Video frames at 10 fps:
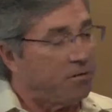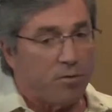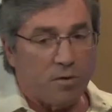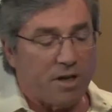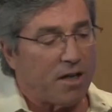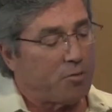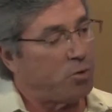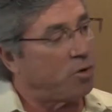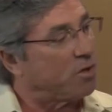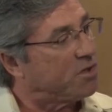If we've got
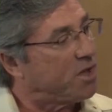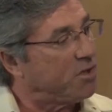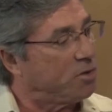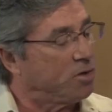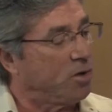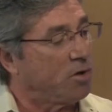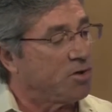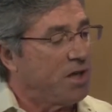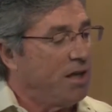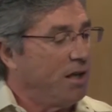3 organizational
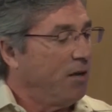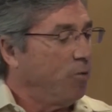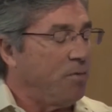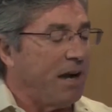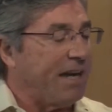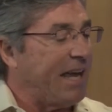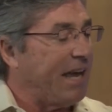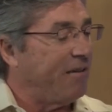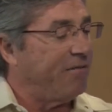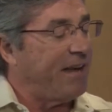goals, we might
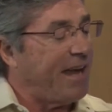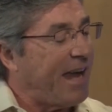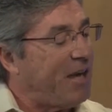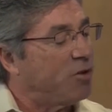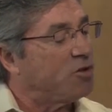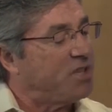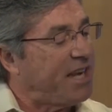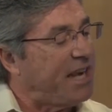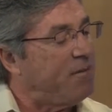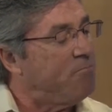have 8 or
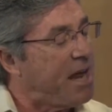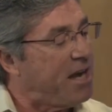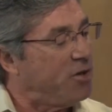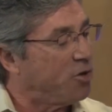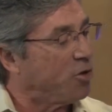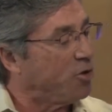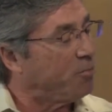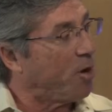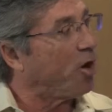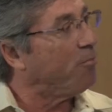10 major
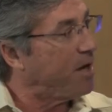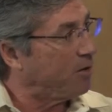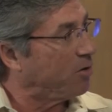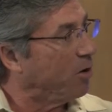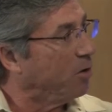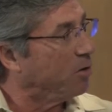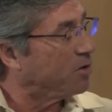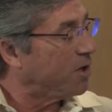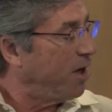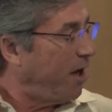departmental
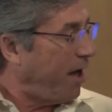goals,